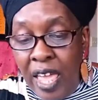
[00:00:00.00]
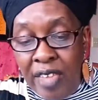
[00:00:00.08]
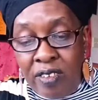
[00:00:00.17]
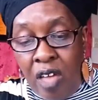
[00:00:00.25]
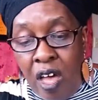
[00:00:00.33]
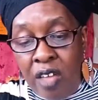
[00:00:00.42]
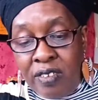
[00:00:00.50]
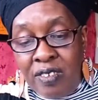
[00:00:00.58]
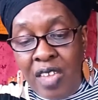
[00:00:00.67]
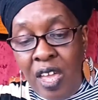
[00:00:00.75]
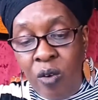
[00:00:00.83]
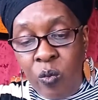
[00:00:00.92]
As
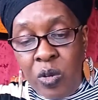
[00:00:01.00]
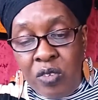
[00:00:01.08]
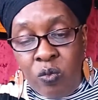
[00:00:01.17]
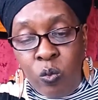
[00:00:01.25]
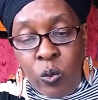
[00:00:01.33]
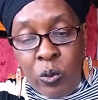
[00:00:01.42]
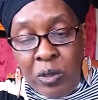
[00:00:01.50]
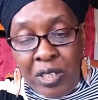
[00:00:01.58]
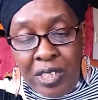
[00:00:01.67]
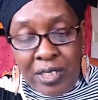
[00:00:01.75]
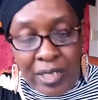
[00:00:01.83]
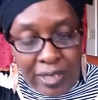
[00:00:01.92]
Auset was
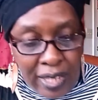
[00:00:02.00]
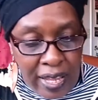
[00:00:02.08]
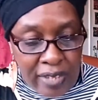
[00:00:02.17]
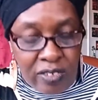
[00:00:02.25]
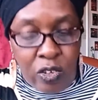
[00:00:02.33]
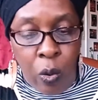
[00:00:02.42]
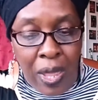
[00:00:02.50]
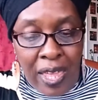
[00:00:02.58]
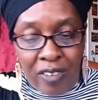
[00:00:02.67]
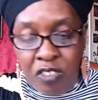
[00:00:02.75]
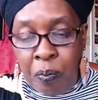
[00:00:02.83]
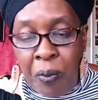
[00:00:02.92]
ruling the land so
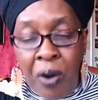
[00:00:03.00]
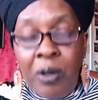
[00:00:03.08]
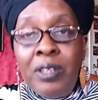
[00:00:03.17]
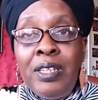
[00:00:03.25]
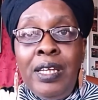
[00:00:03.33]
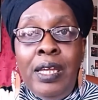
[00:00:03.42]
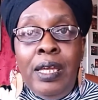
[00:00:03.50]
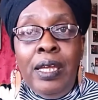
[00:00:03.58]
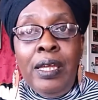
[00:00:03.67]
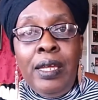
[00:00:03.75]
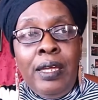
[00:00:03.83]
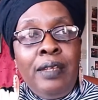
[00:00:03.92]

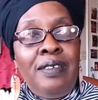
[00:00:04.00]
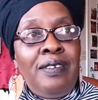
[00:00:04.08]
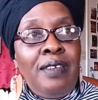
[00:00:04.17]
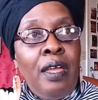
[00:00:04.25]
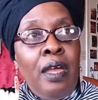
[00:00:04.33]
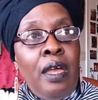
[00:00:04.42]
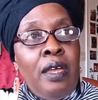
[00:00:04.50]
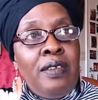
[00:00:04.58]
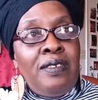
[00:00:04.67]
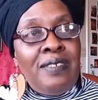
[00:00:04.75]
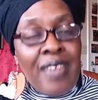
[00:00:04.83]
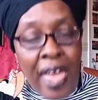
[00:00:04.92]
expertly,
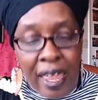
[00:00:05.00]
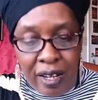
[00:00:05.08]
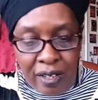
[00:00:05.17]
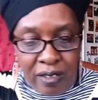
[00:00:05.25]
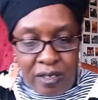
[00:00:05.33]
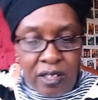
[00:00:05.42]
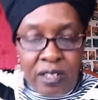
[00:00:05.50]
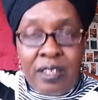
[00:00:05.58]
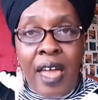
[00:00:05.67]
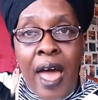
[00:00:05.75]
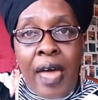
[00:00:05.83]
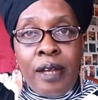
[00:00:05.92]
Set could
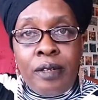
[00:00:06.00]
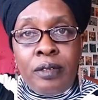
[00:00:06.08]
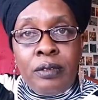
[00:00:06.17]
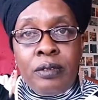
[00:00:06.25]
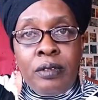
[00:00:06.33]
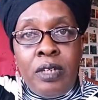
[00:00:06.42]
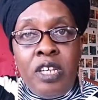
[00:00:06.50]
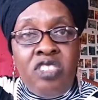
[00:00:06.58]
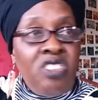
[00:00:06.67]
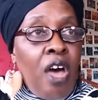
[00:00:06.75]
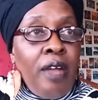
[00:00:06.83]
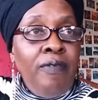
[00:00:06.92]
not, he
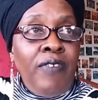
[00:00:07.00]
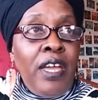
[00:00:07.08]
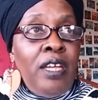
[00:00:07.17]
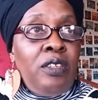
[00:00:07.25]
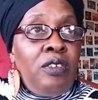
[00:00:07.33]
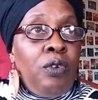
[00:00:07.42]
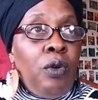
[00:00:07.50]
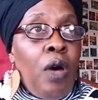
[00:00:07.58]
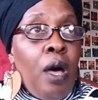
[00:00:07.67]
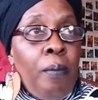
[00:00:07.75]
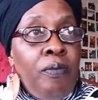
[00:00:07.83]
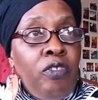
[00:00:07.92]
sought in vain to
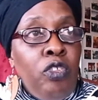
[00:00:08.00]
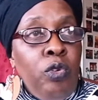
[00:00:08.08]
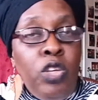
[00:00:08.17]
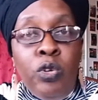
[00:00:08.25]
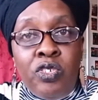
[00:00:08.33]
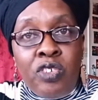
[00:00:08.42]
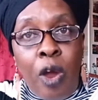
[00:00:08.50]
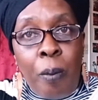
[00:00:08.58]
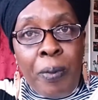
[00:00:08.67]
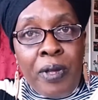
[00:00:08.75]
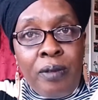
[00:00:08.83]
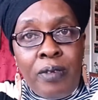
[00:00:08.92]

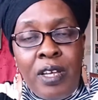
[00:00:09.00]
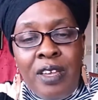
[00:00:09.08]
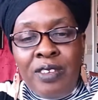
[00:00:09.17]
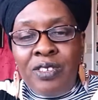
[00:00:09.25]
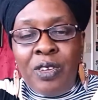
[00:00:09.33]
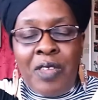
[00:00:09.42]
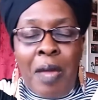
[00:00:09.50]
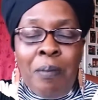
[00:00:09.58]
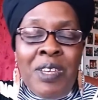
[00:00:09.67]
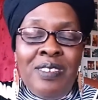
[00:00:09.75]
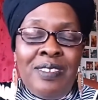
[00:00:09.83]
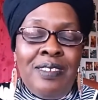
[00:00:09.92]
usurp it. So
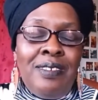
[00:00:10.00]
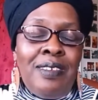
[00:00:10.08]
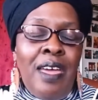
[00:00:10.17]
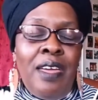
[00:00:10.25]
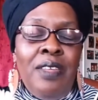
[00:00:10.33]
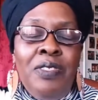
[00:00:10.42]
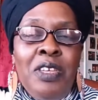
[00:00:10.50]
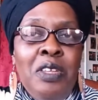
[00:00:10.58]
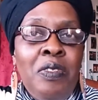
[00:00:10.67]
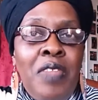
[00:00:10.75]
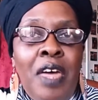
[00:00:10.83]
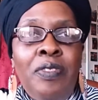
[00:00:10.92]
that means to say
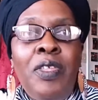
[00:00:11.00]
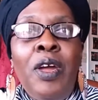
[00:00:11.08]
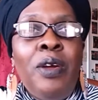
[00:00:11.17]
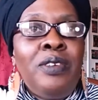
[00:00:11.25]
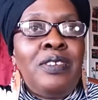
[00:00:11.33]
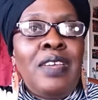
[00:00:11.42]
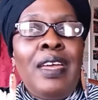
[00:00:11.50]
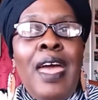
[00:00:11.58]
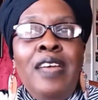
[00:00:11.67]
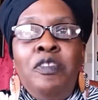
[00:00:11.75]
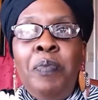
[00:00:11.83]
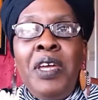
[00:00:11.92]
then that there is an
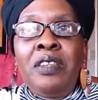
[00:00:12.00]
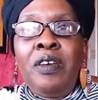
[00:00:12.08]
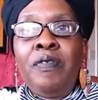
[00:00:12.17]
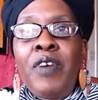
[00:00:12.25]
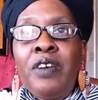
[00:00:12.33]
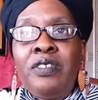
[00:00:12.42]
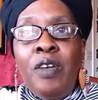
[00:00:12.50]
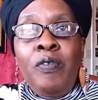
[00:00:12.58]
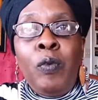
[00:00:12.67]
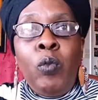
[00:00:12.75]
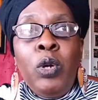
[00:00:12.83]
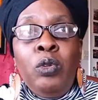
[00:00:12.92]
aspect of
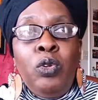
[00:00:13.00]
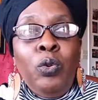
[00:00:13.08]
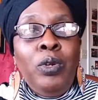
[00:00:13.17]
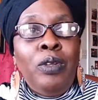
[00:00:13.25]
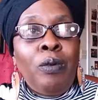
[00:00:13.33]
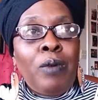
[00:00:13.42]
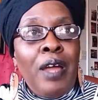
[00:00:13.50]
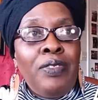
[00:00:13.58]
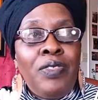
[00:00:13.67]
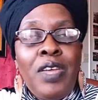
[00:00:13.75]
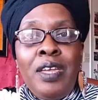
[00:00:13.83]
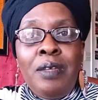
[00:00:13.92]
ourselves, if we're doing the
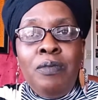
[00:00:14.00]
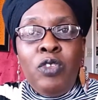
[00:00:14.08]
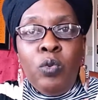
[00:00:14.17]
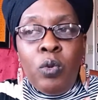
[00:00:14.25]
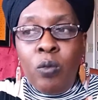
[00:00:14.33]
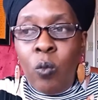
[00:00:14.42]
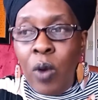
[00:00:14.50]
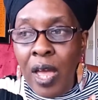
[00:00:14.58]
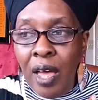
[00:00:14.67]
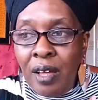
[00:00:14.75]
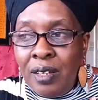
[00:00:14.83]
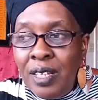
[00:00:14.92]
right thing and doing
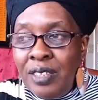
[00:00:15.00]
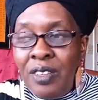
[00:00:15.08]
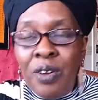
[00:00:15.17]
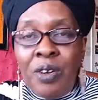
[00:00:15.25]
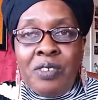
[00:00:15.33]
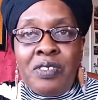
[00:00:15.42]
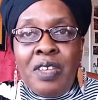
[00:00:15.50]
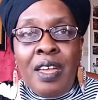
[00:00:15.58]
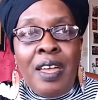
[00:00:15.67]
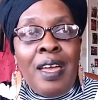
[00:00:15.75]
well, there is